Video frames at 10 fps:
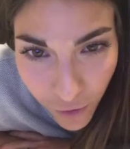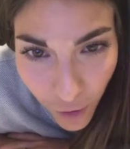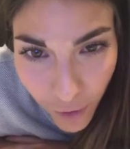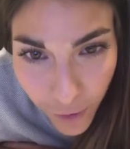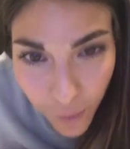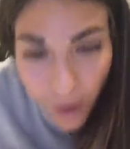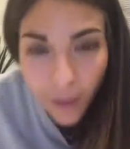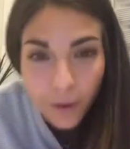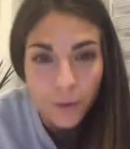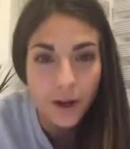following you a while
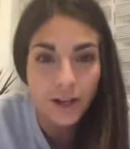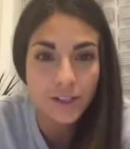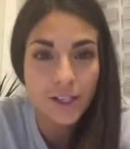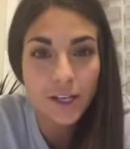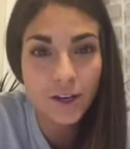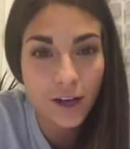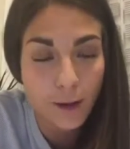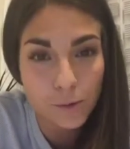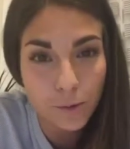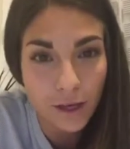ago, and I just think you're
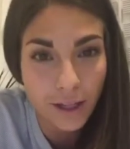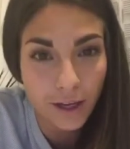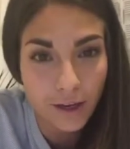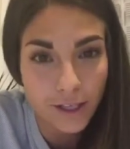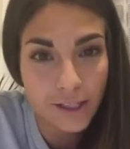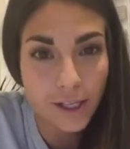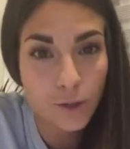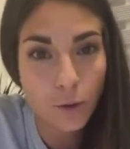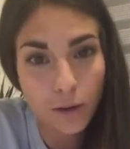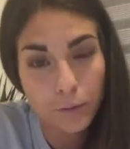absolutely hilarious and
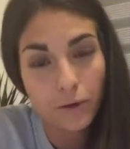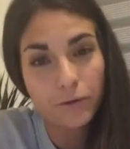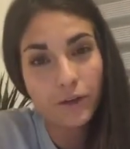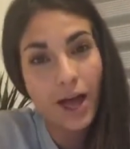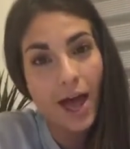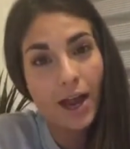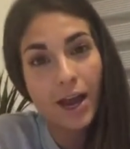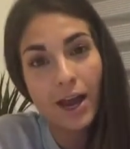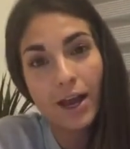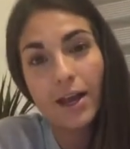totally beautiful.
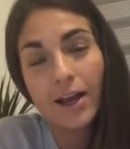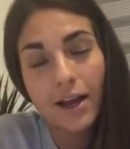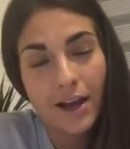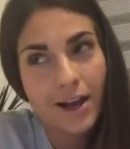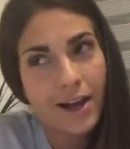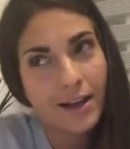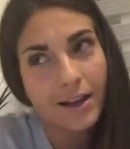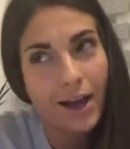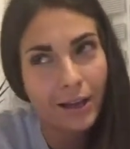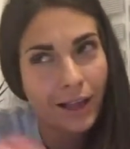And
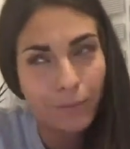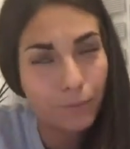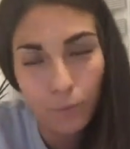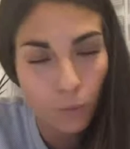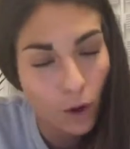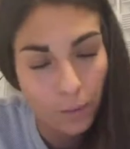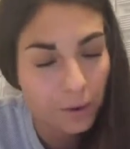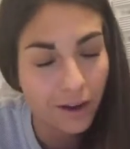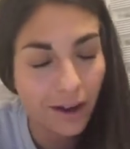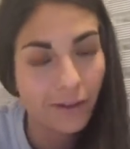I want to
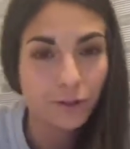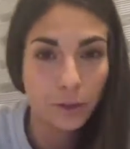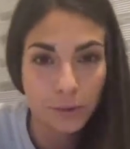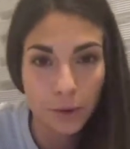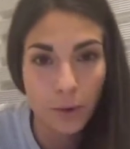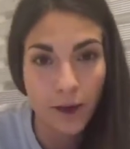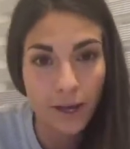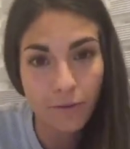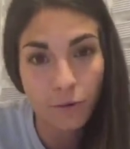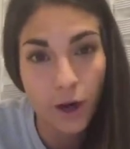book another trip to
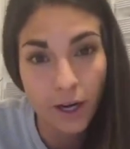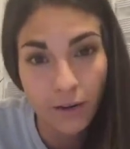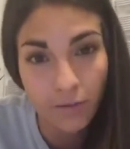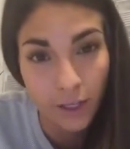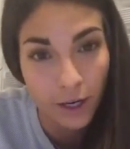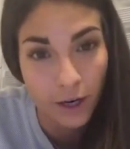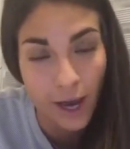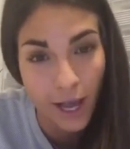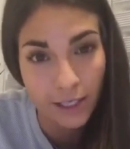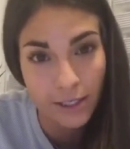Hawaii. I've gone every year,
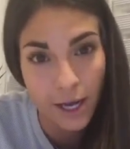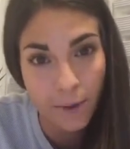and